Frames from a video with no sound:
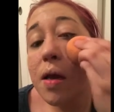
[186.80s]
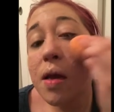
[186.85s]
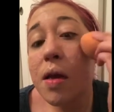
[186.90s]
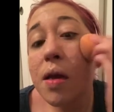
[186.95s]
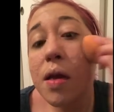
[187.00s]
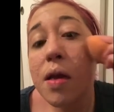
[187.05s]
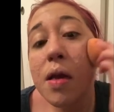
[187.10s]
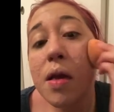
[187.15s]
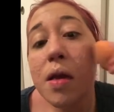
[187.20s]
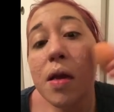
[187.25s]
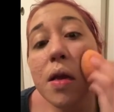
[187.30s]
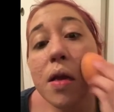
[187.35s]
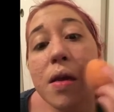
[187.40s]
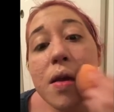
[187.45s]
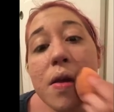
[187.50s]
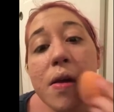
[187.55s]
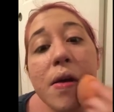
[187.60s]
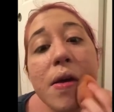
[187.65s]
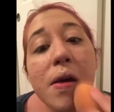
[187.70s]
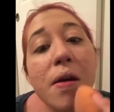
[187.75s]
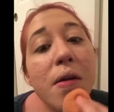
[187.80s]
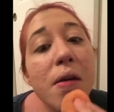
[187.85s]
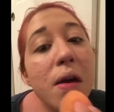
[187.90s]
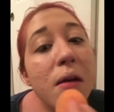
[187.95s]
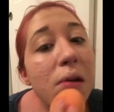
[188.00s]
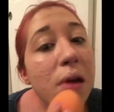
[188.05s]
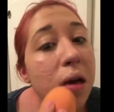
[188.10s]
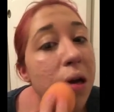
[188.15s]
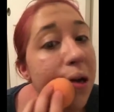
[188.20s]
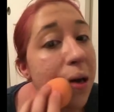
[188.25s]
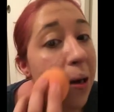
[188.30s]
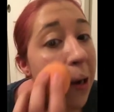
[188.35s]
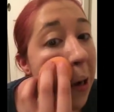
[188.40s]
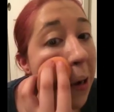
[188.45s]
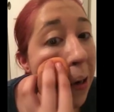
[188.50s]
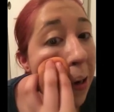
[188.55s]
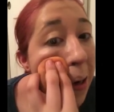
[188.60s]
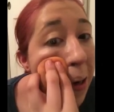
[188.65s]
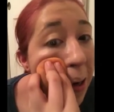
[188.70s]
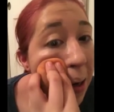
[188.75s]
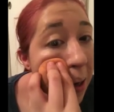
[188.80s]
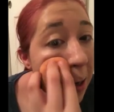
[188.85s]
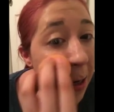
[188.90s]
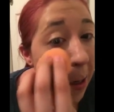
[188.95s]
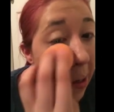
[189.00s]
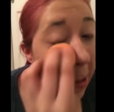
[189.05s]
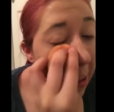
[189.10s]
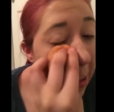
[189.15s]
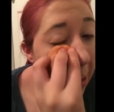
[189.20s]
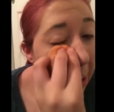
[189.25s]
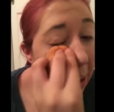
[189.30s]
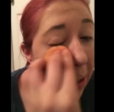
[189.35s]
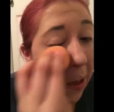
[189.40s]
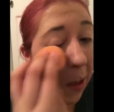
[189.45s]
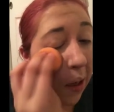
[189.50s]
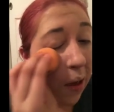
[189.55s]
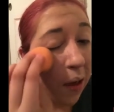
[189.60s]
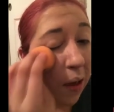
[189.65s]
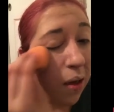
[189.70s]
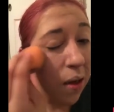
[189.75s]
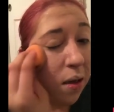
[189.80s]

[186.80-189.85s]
Nobody speaks.